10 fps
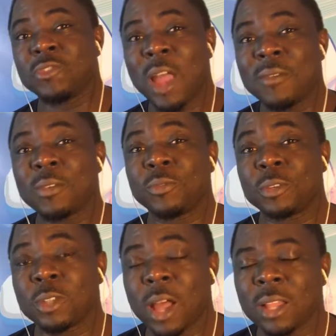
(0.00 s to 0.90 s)
driving for
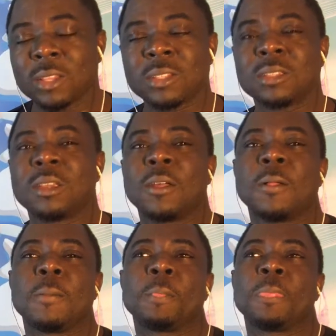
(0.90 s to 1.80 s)
dollars,
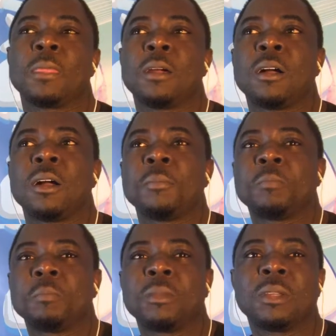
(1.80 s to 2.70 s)

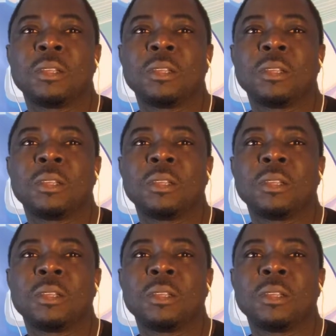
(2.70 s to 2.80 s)
um,